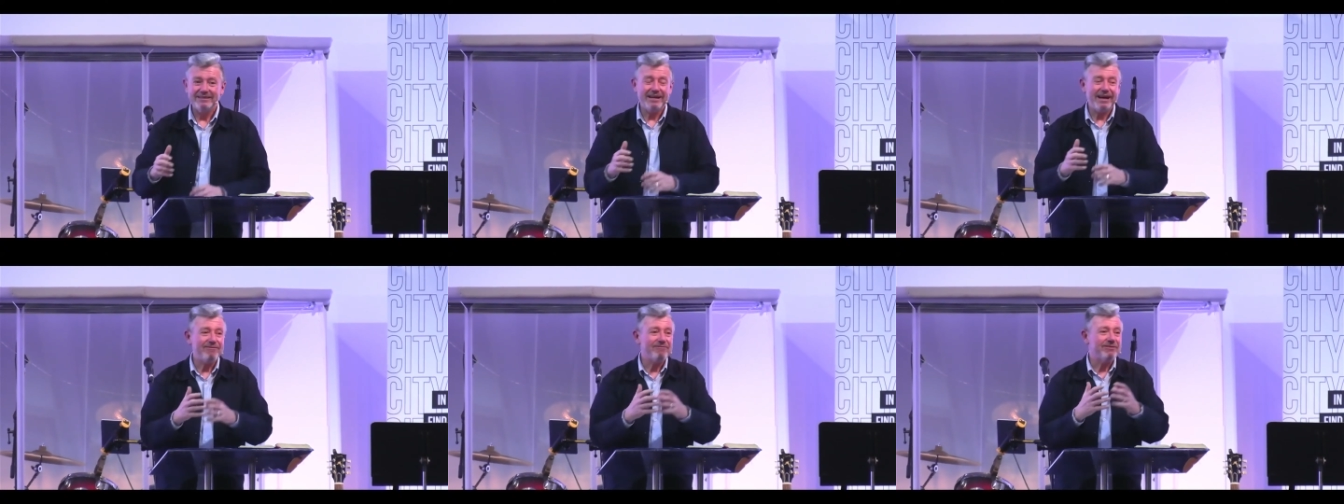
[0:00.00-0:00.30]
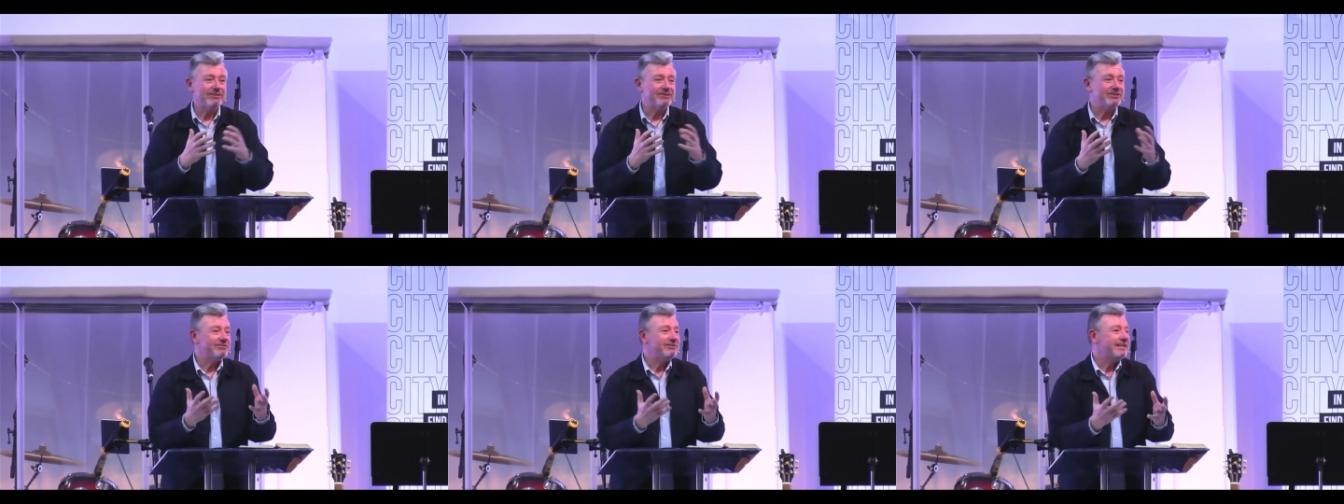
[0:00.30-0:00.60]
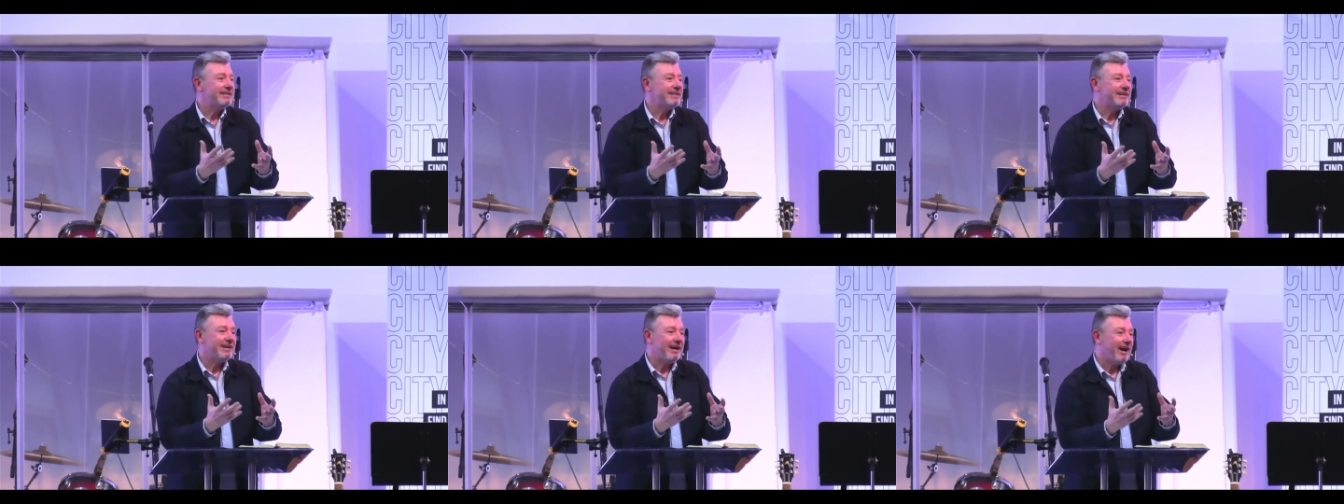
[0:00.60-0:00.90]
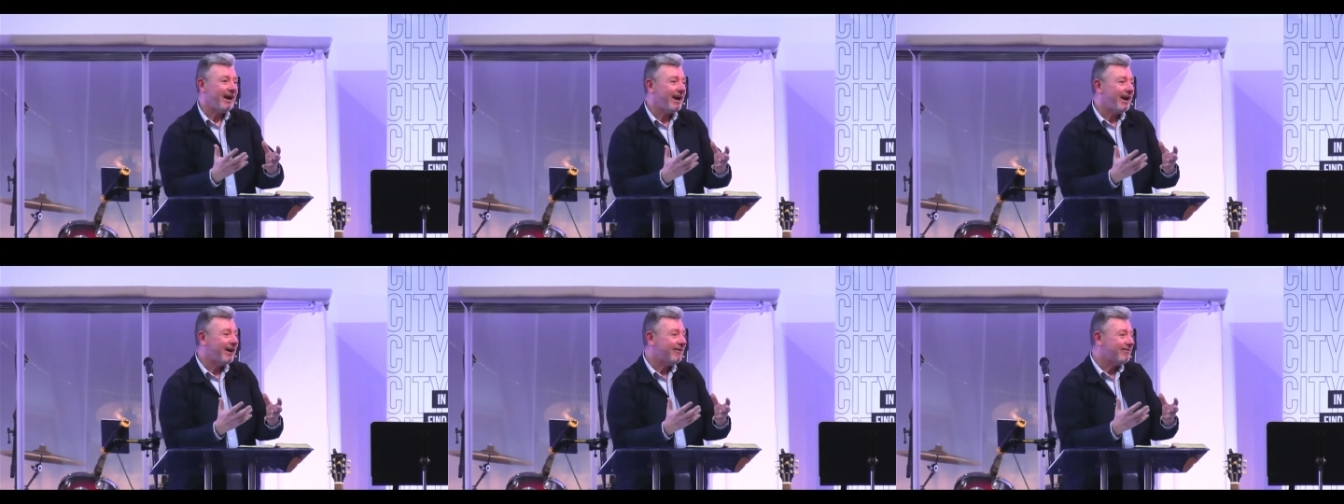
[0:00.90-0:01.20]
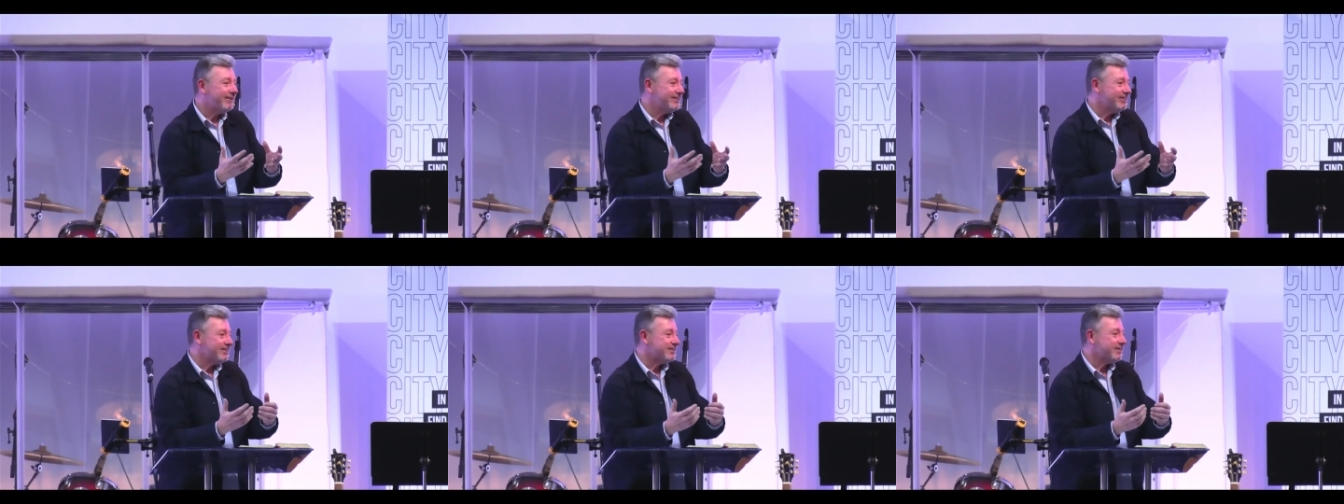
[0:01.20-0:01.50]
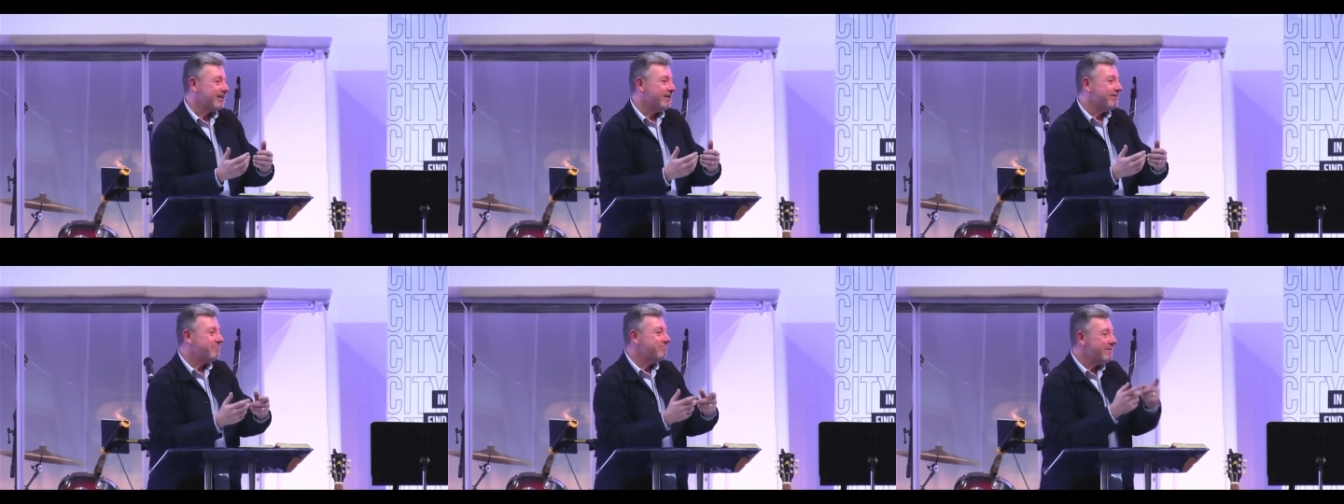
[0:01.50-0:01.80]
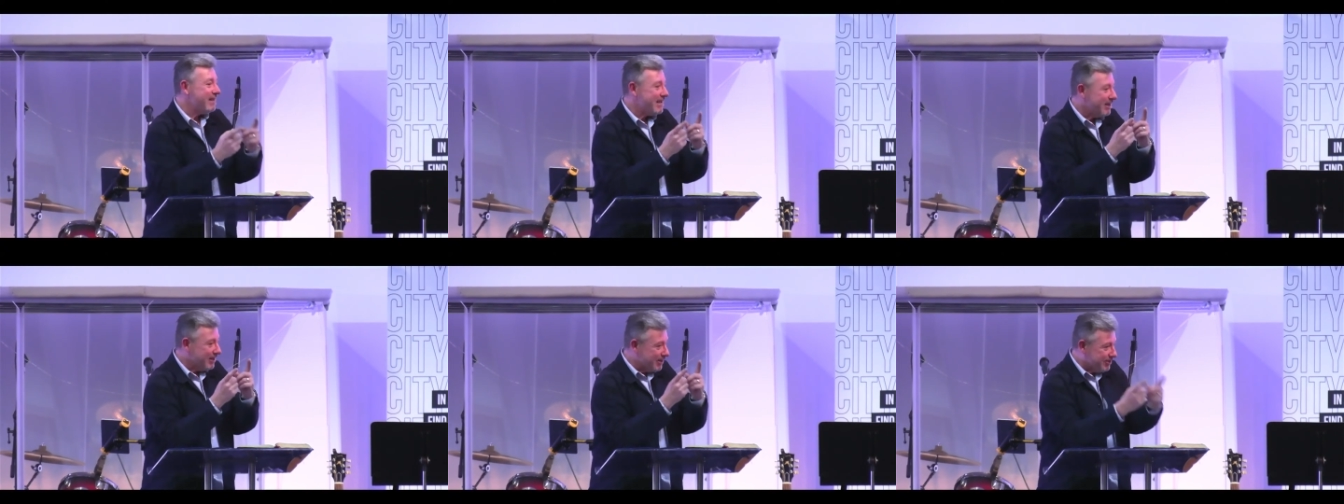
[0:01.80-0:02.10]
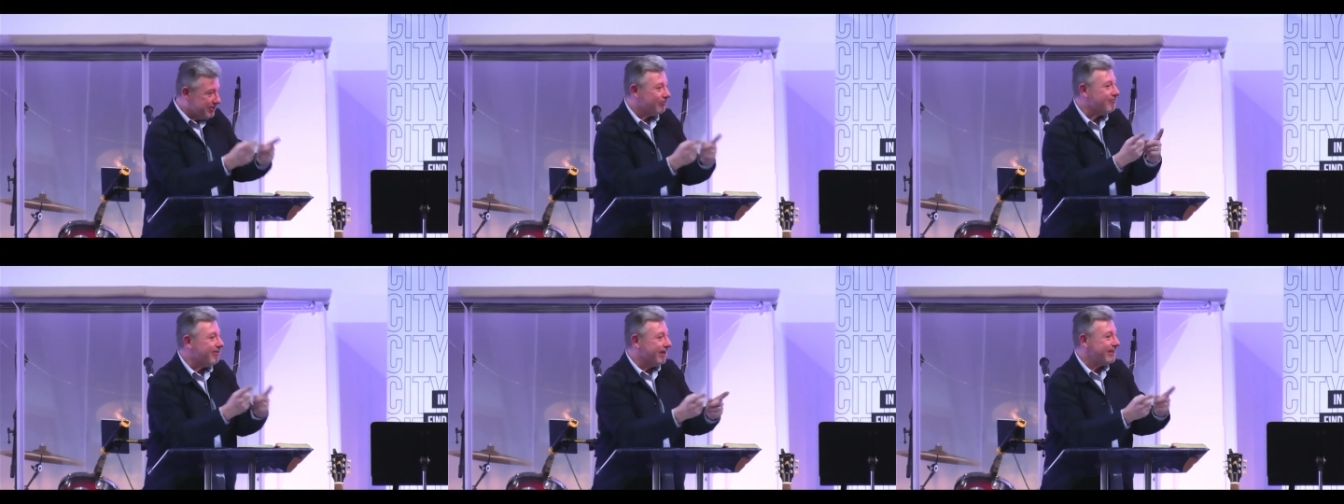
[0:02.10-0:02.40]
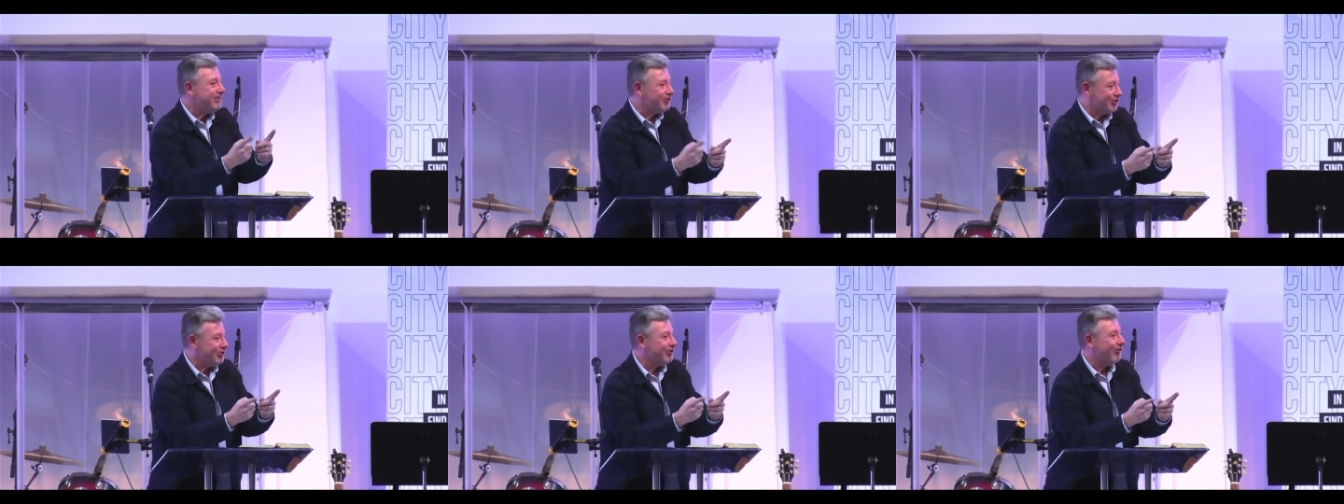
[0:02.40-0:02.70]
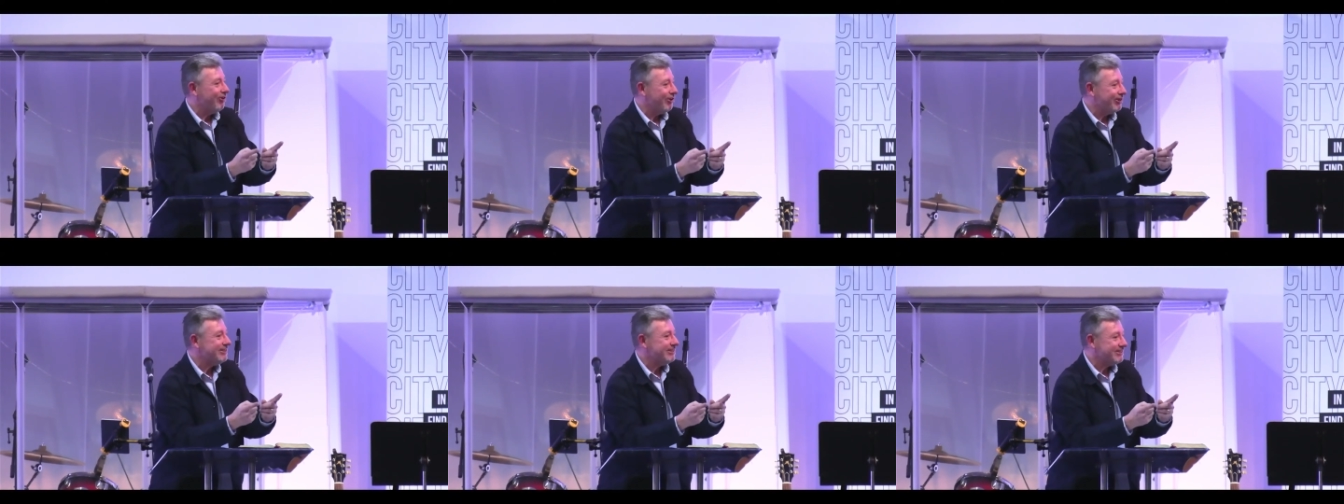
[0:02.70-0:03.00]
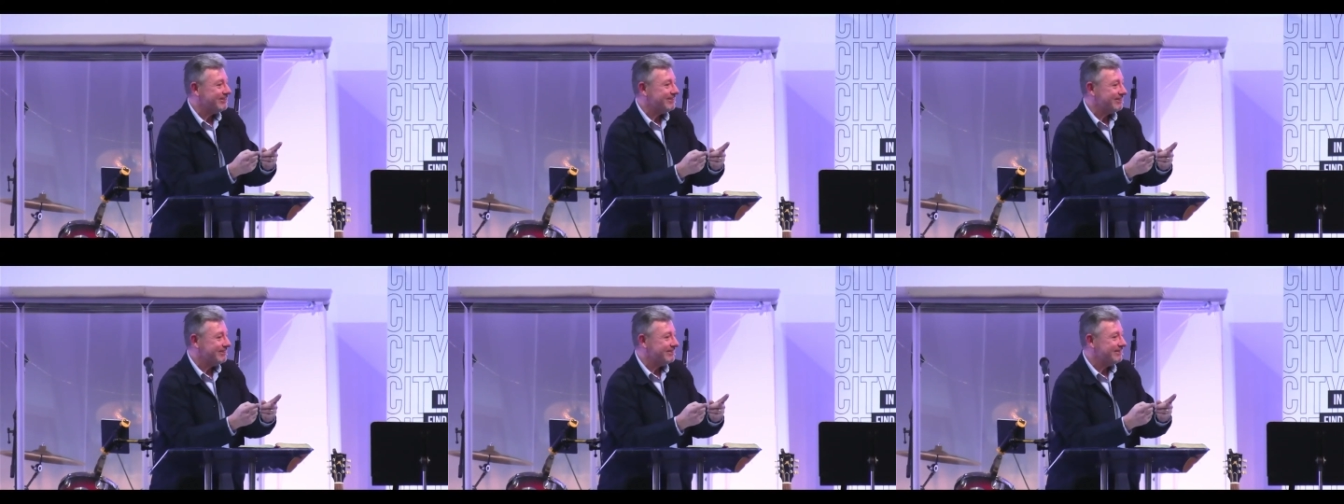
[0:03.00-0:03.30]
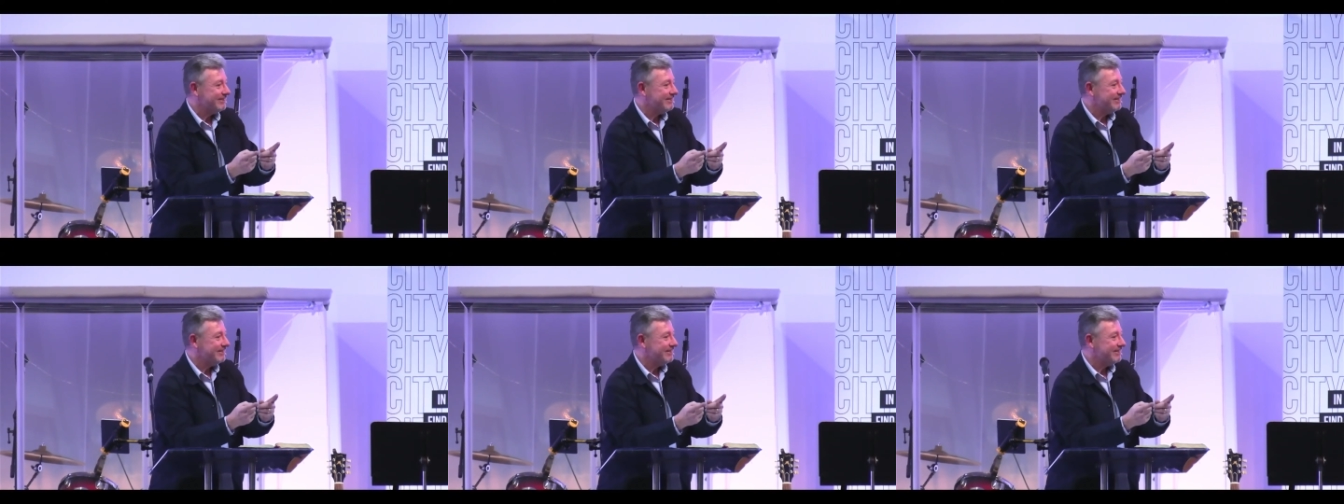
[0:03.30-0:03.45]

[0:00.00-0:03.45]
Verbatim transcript: I want to encourage us make the right choice.